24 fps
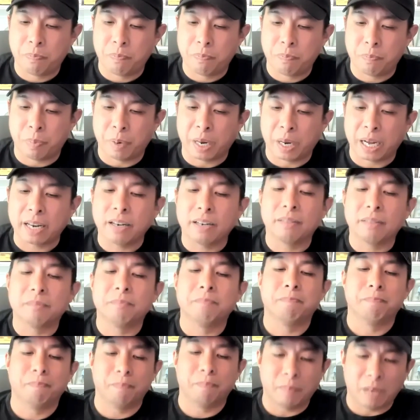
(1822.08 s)
But
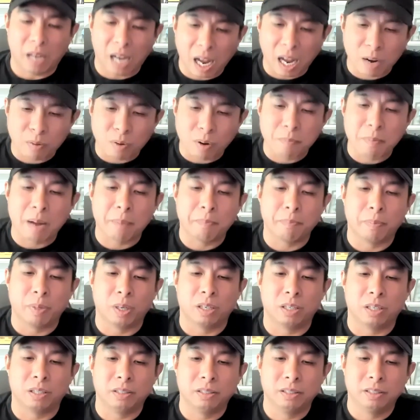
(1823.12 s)
I
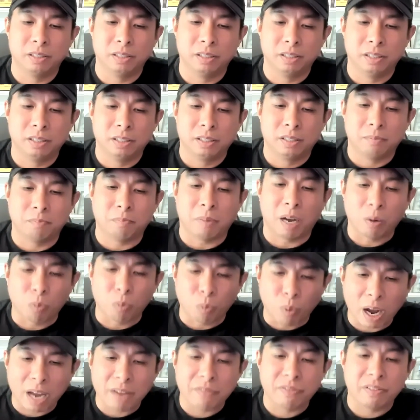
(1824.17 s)
remember my
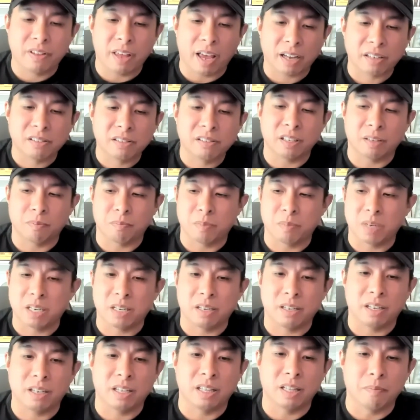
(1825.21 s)
wife texting
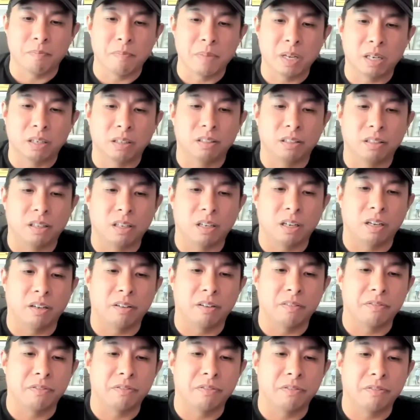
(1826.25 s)
me in the middle
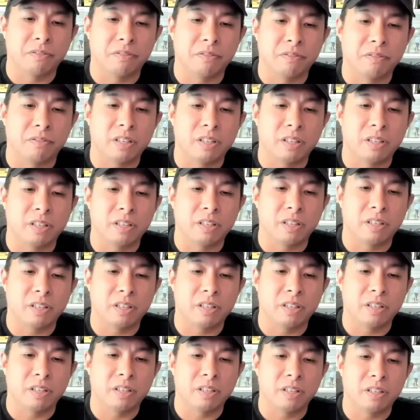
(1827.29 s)
of this
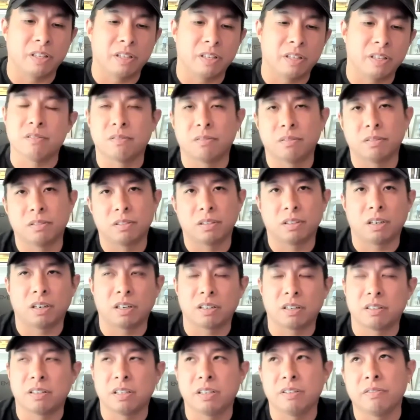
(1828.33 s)
live interview
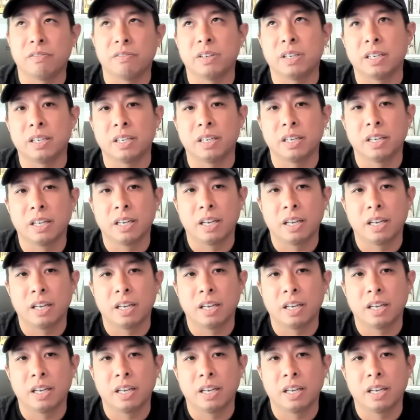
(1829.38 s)
on TV,